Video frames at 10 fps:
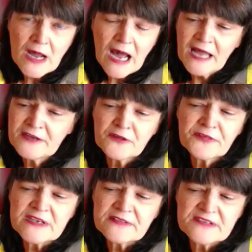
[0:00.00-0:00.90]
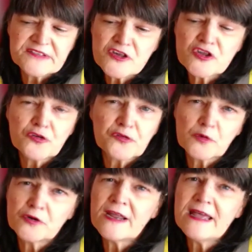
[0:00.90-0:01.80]
I don't think these issues
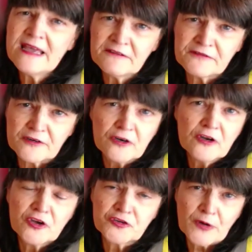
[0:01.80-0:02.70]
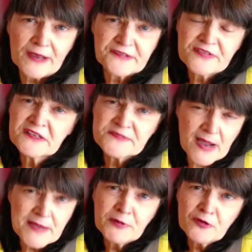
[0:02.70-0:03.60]
were ever addressed. That's my
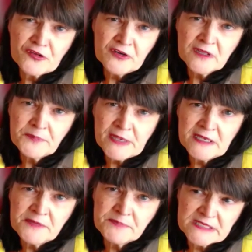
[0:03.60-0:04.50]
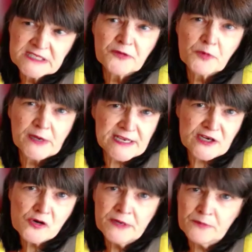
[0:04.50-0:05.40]
personal opinion based on what I
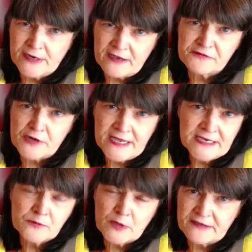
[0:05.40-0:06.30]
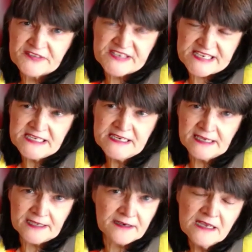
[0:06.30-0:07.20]
know and what I've read and what I've seen
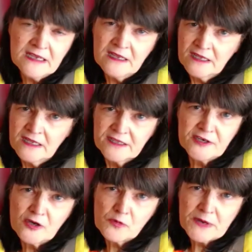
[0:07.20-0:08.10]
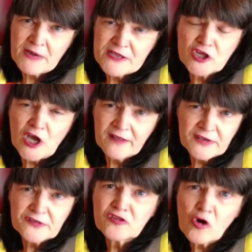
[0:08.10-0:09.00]
and, what my child
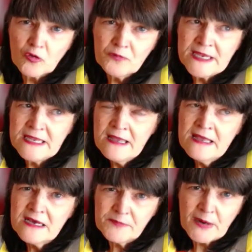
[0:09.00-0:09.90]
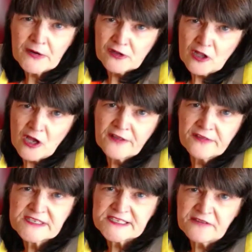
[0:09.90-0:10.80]
has told me about a lot of the
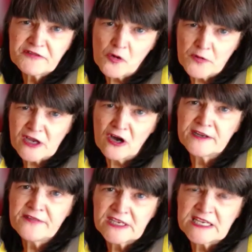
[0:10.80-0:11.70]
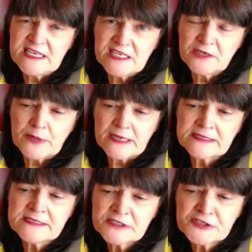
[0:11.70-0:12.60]
stuff going on in the Canadian rail
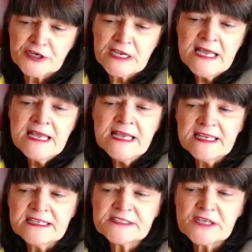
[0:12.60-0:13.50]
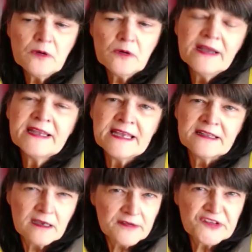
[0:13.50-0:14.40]
industry. And so, again,
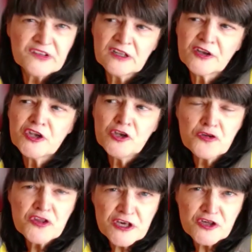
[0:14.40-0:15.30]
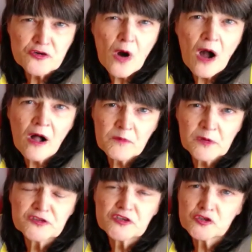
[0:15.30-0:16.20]
still a huge issue
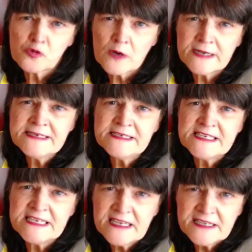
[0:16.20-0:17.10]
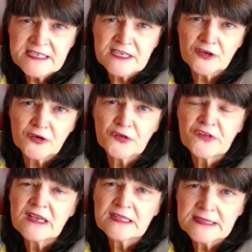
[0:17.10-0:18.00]
almost 20 years
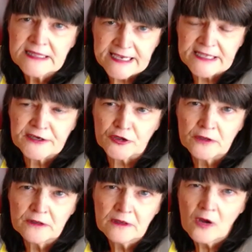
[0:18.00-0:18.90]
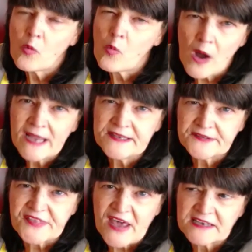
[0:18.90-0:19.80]
later. Why
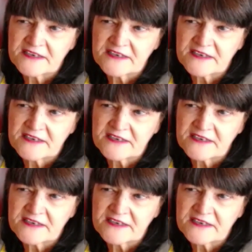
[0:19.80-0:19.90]
is that?